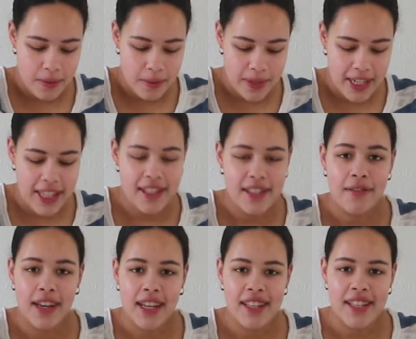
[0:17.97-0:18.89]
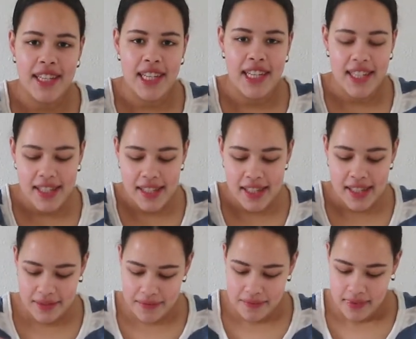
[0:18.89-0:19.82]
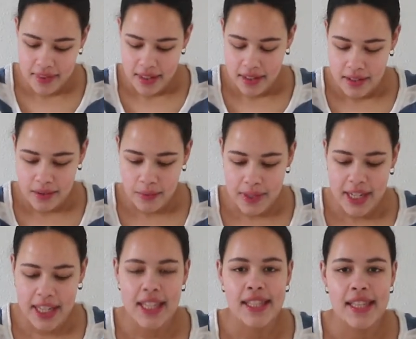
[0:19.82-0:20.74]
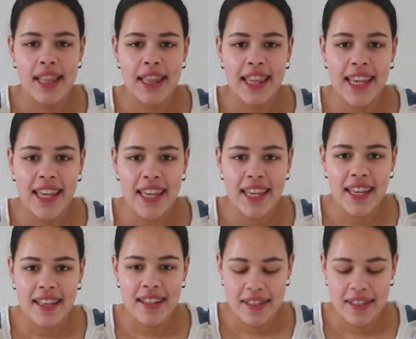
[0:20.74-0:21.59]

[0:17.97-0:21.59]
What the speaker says: We need grated cheese. We need leek,